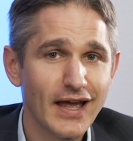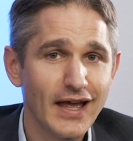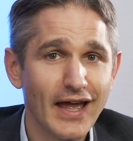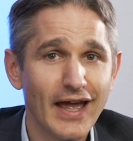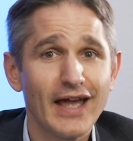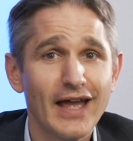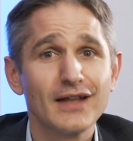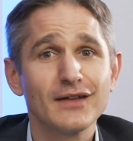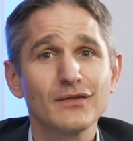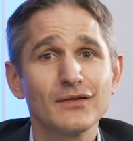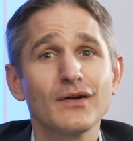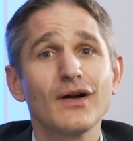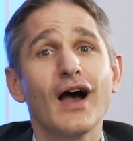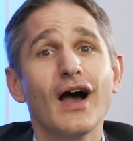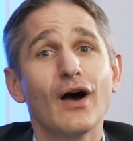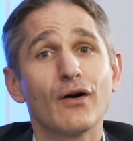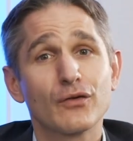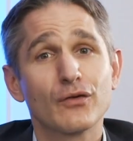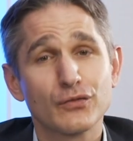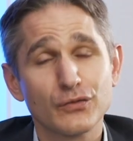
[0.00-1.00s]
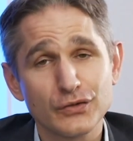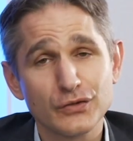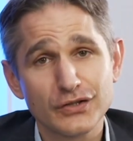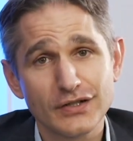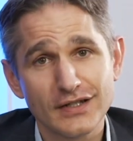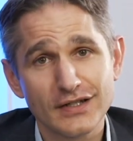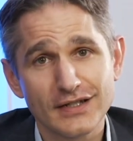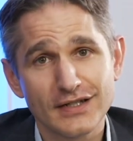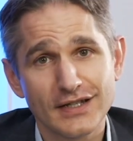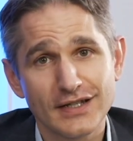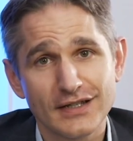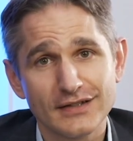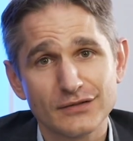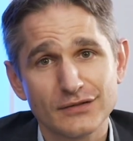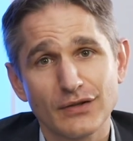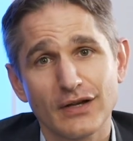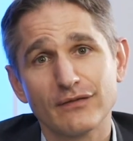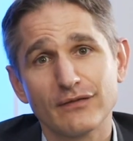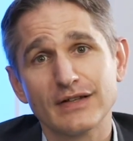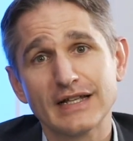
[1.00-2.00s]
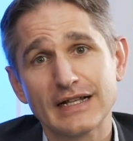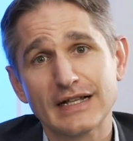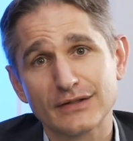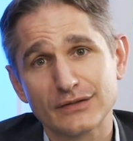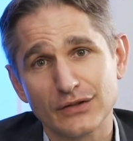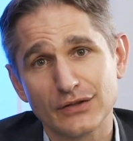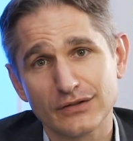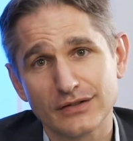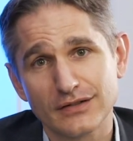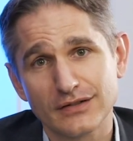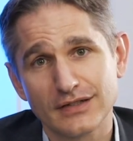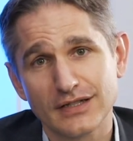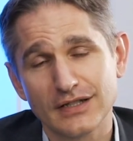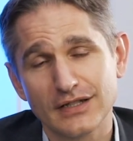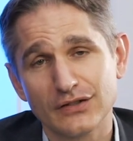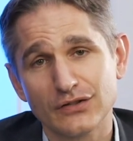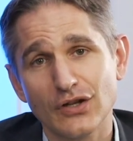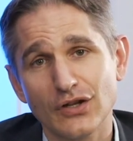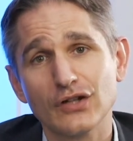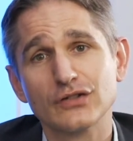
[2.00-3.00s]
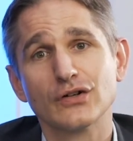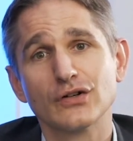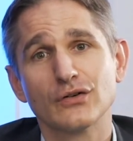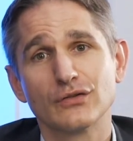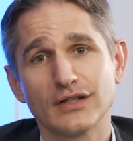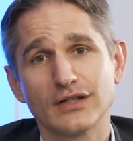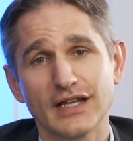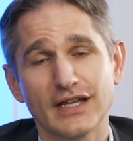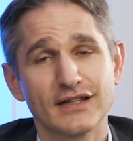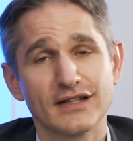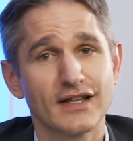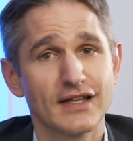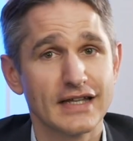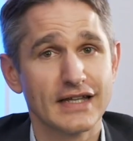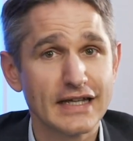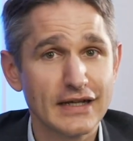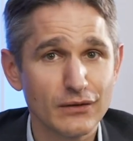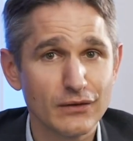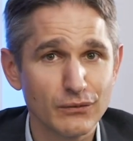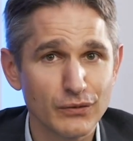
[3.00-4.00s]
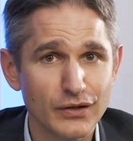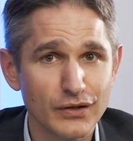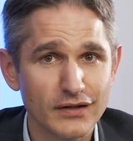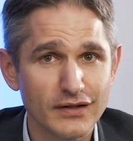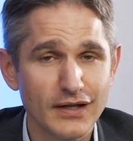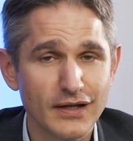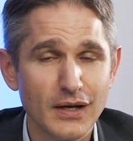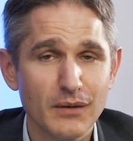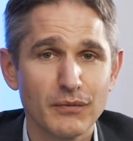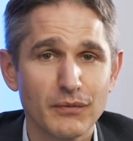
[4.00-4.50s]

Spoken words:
and how crucial it is to have legal certainty not only in the legal world